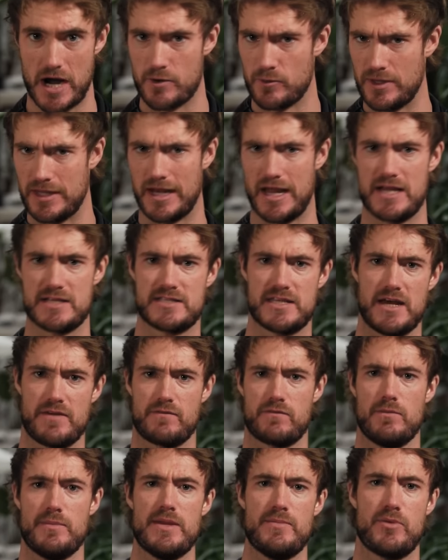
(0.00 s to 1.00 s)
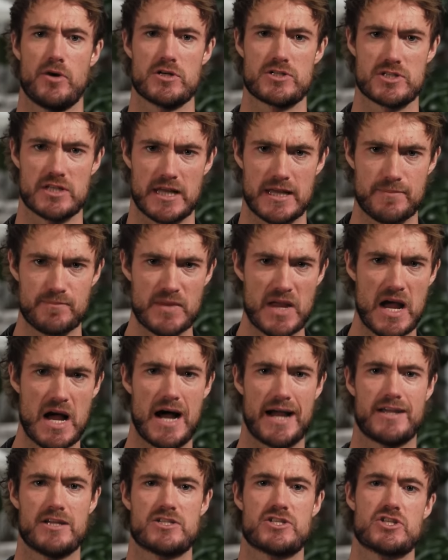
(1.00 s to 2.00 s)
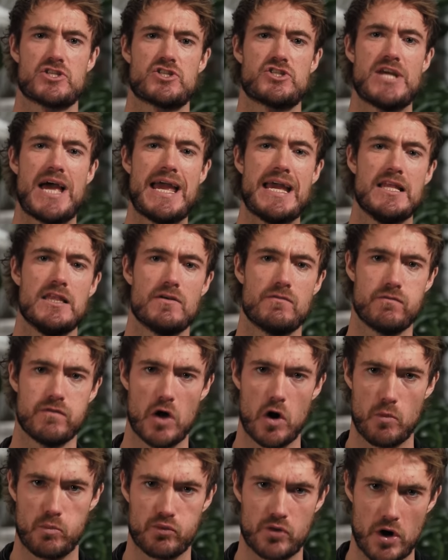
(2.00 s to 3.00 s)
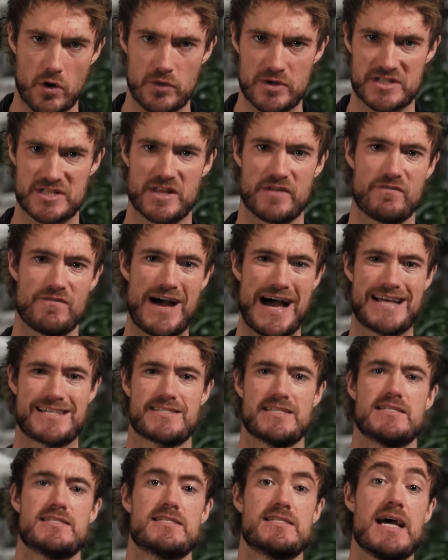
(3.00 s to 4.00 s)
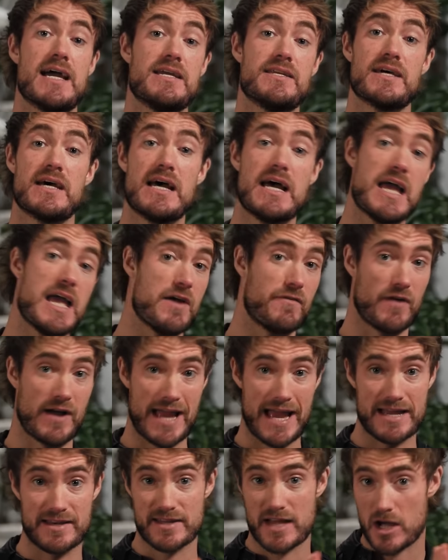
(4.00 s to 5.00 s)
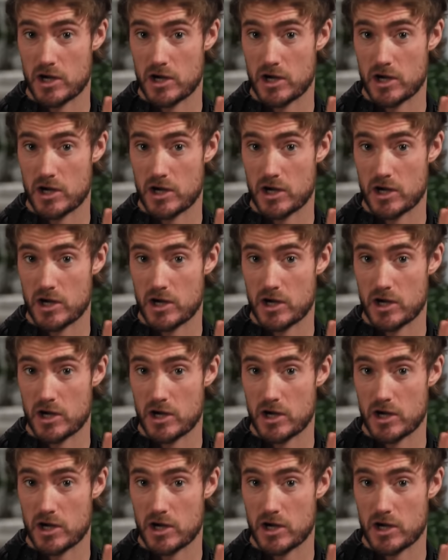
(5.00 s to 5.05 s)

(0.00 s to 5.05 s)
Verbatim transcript: I realized that for me personally, I could sustain the flow proneness of the fasted state if I ate